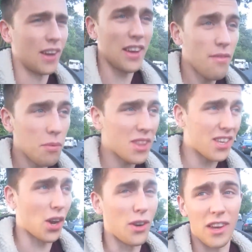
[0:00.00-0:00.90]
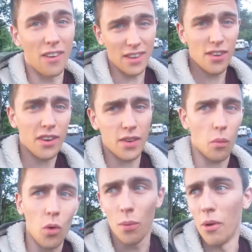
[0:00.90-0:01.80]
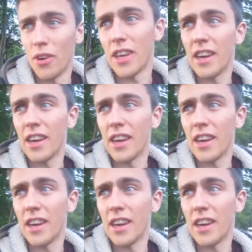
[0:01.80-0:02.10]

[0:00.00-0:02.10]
Even with this hoodie on, this hoodie's a warm hoodie.